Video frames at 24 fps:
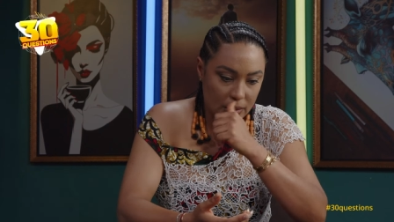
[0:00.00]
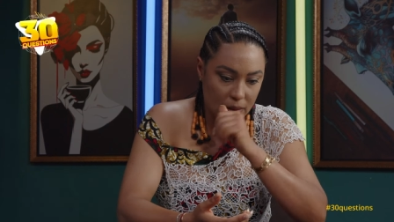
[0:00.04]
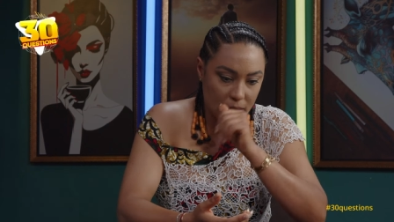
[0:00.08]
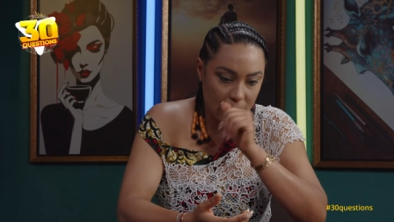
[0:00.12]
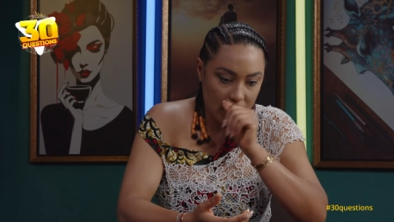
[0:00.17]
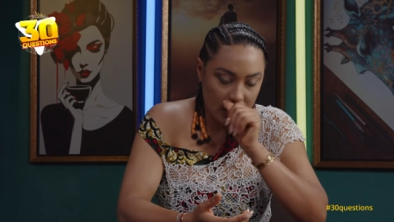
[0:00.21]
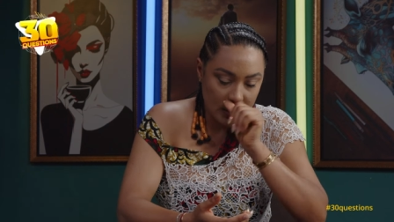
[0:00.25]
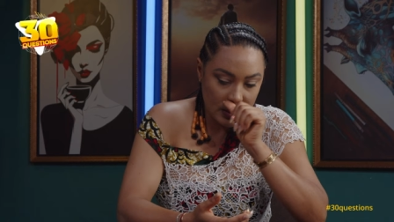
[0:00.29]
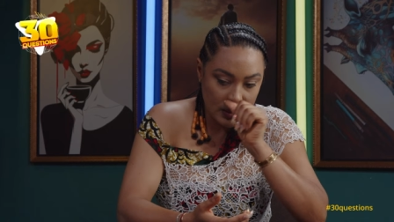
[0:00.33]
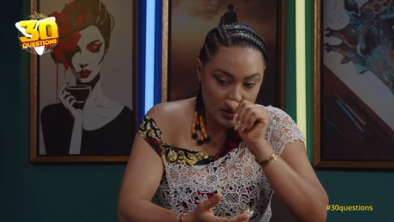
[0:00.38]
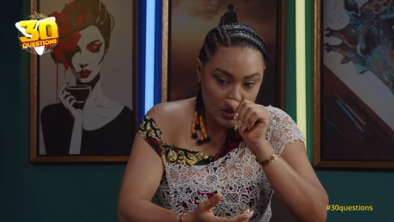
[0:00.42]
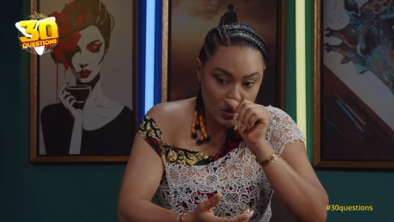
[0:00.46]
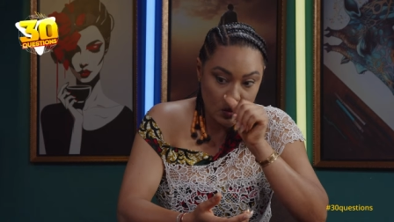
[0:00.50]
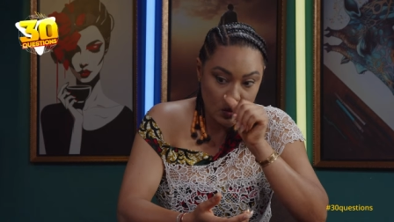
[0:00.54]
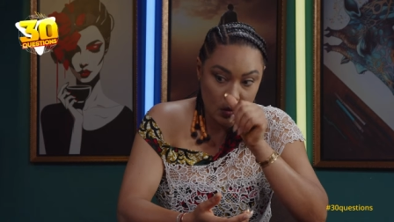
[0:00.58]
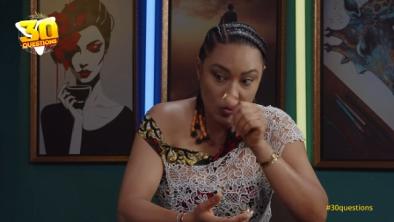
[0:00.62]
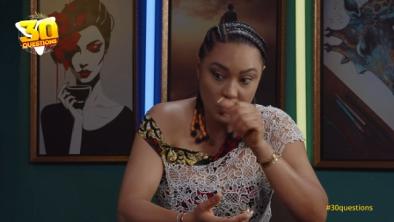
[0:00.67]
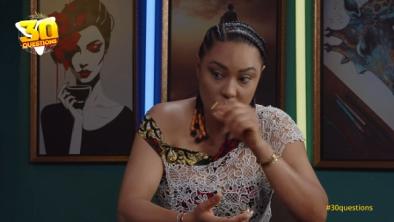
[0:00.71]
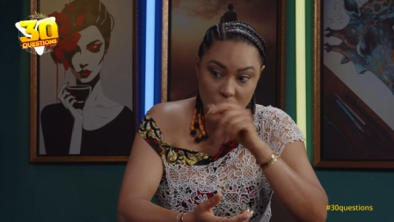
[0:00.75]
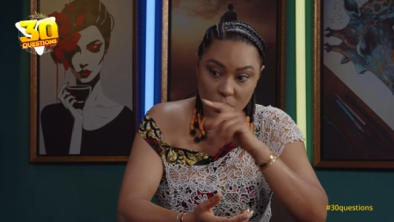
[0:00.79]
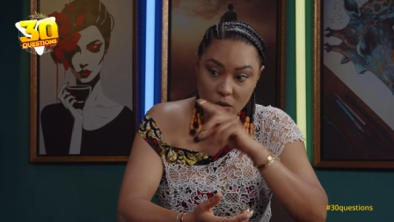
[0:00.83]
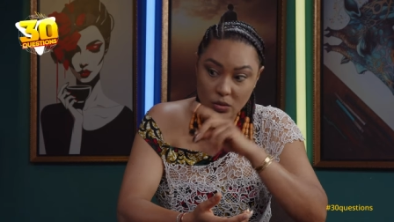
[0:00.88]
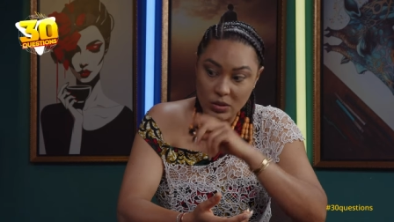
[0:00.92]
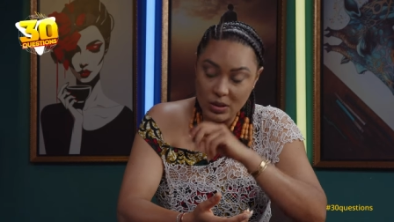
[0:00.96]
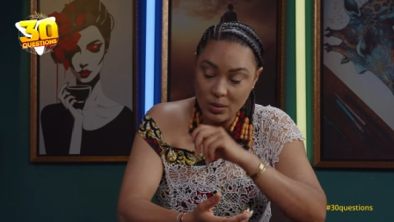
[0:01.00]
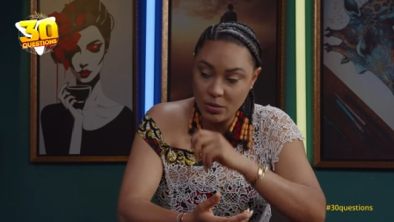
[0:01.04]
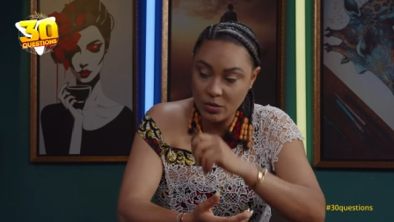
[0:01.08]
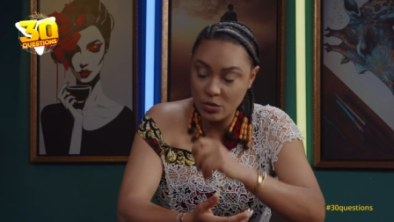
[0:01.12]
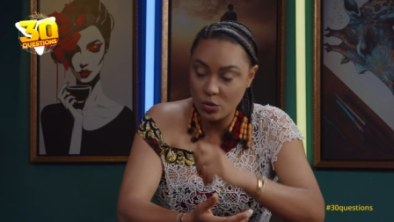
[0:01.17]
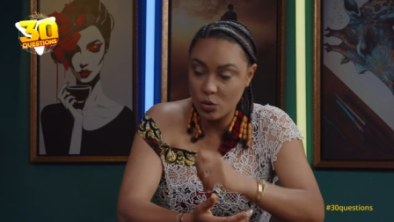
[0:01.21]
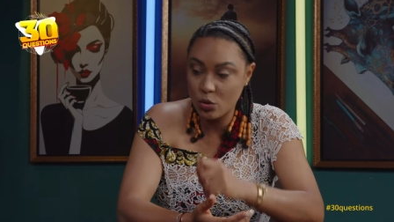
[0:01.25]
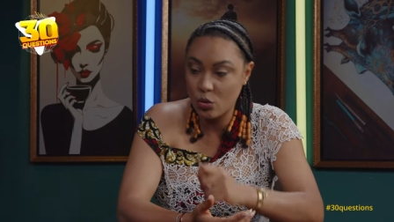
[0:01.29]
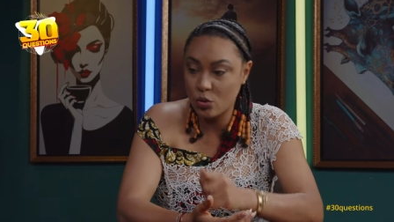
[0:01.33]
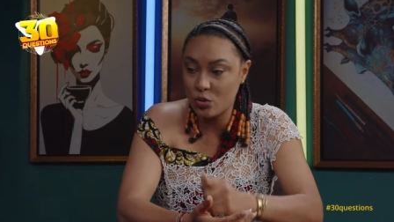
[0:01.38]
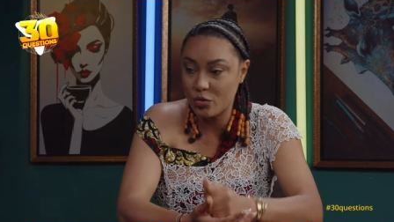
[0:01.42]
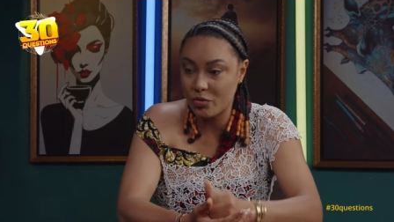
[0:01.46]
I hear they go to, or some
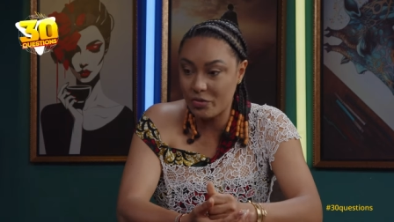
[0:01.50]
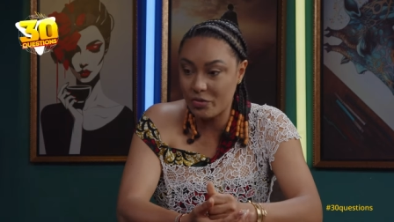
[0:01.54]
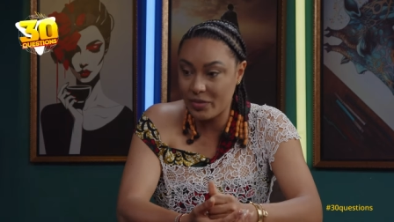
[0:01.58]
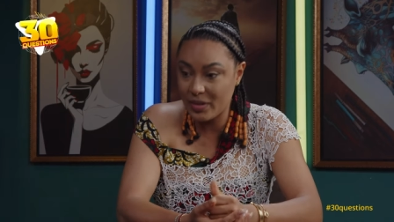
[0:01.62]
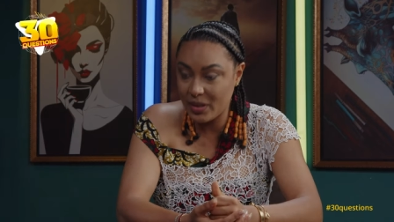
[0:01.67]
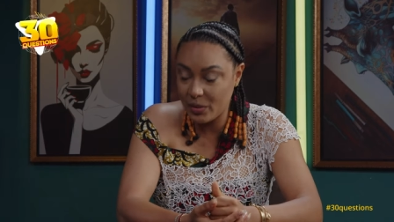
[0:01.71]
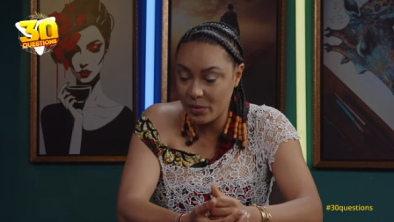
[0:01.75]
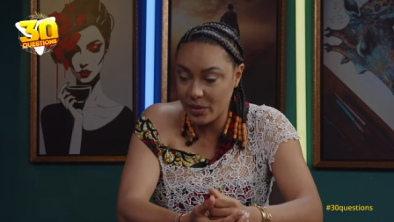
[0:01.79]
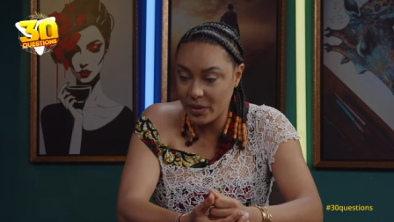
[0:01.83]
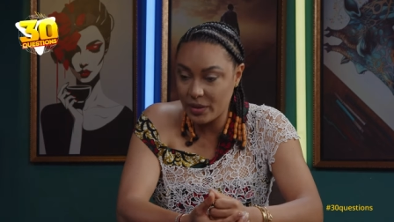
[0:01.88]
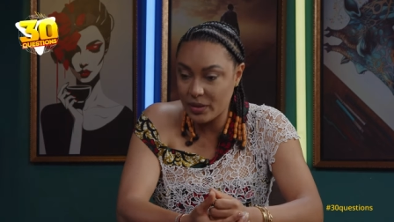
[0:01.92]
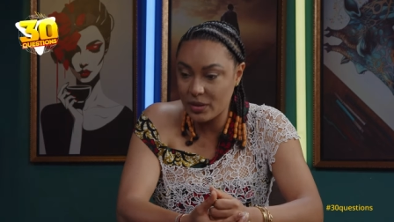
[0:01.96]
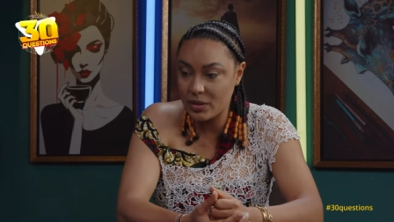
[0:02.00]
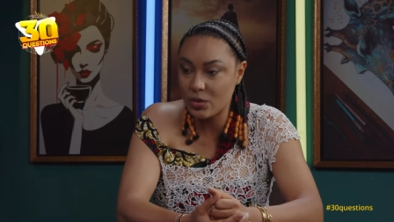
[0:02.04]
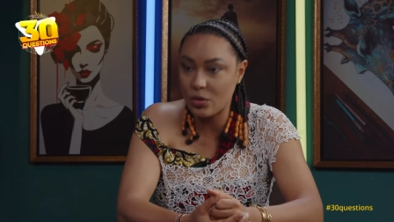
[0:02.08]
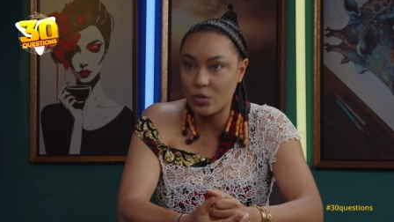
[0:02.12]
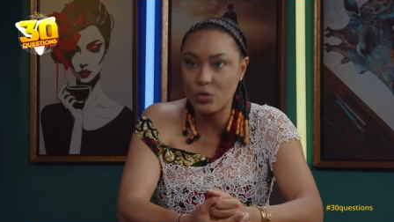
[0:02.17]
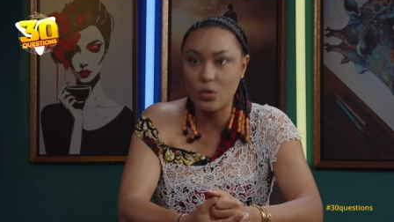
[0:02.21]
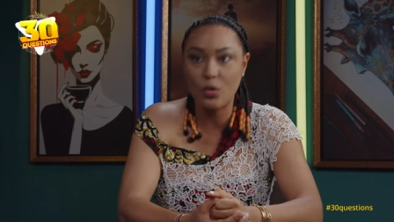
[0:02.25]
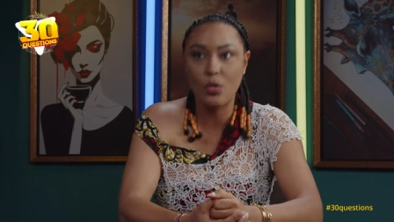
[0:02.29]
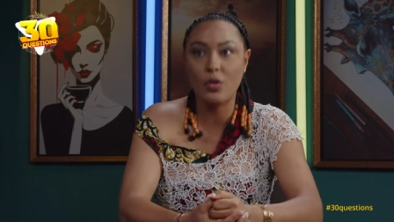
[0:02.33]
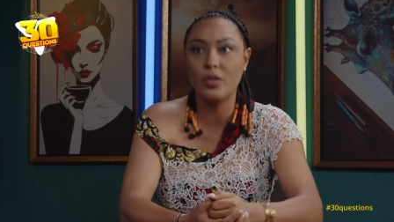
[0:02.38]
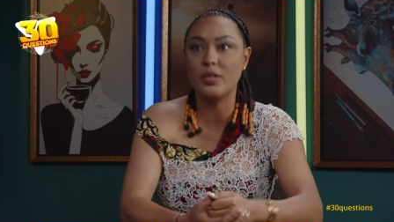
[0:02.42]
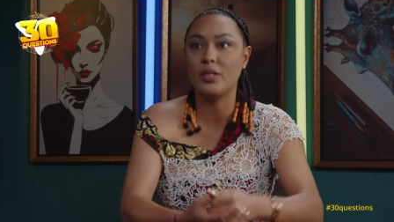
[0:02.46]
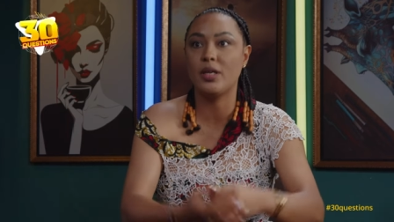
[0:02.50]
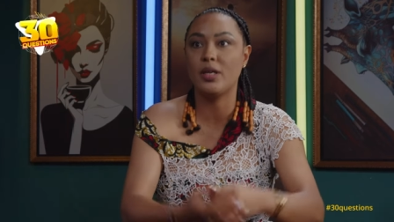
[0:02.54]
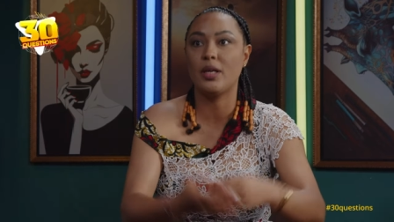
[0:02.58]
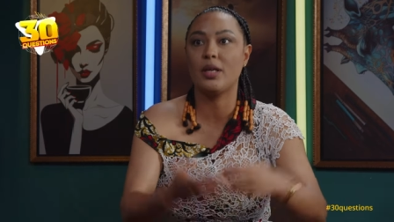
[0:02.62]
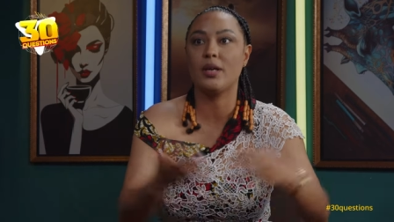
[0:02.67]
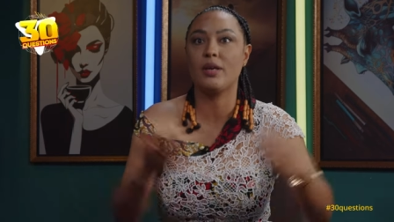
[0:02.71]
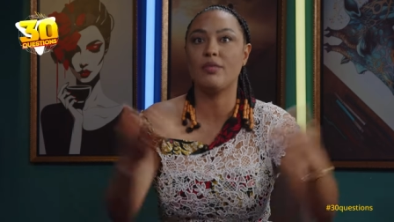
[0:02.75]
also go to Philippines because of Hodie.